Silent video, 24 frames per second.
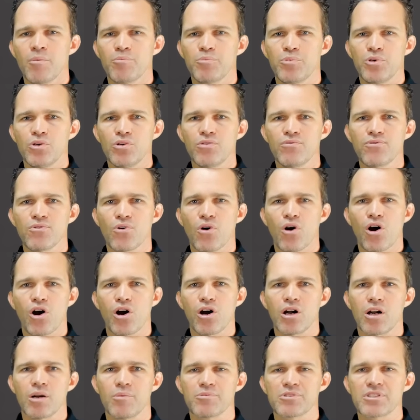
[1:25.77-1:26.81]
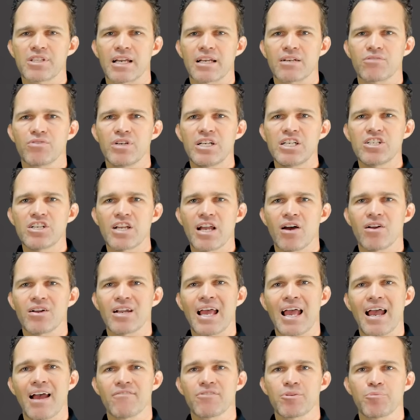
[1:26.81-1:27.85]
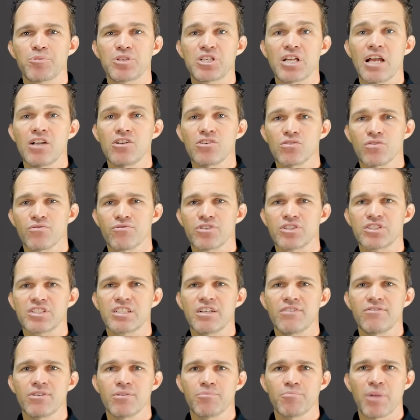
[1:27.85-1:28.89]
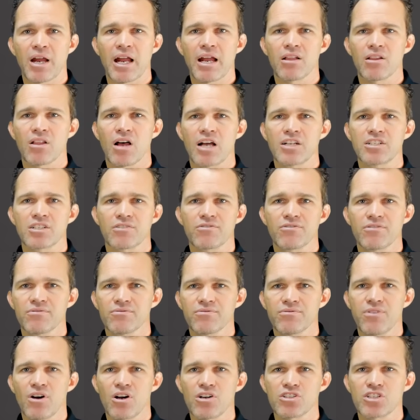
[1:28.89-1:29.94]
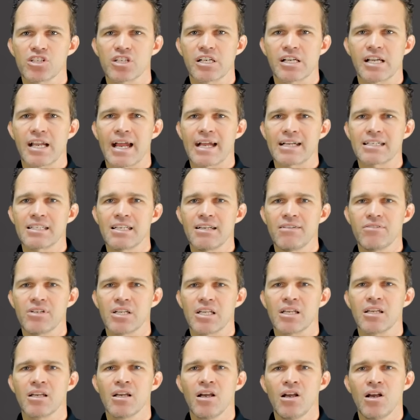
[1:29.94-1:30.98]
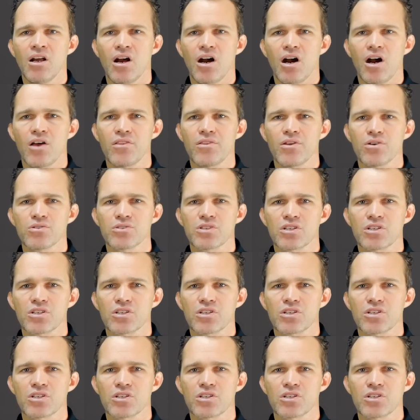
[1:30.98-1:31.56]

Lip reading: beautiful arms that reach out and have the potential for different biologic function and activity on those